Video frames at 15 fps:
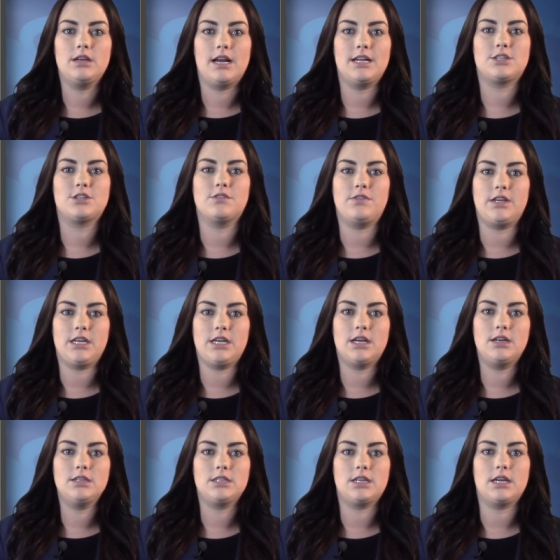and
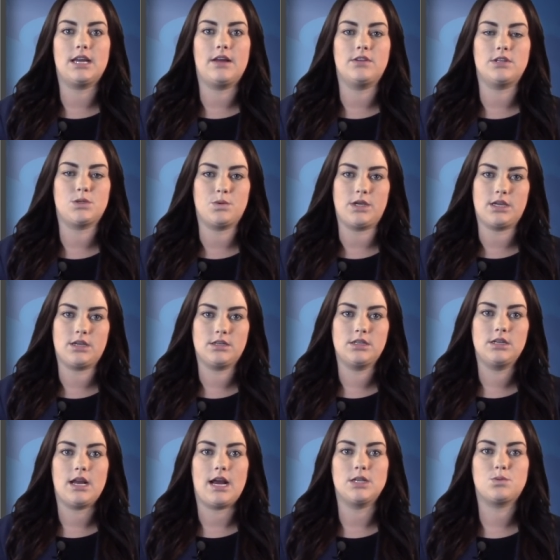Slovenia again this week,
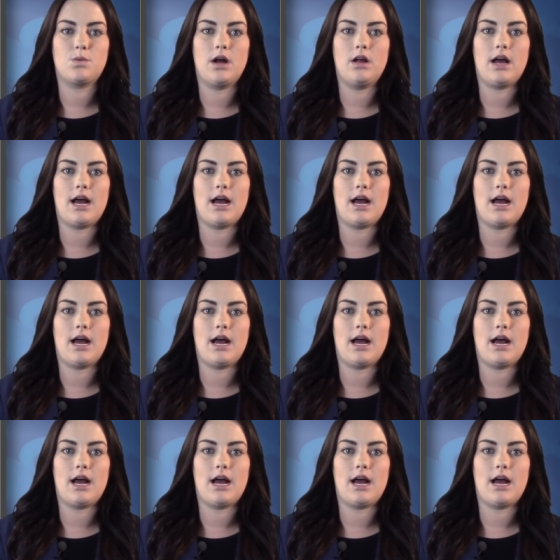as well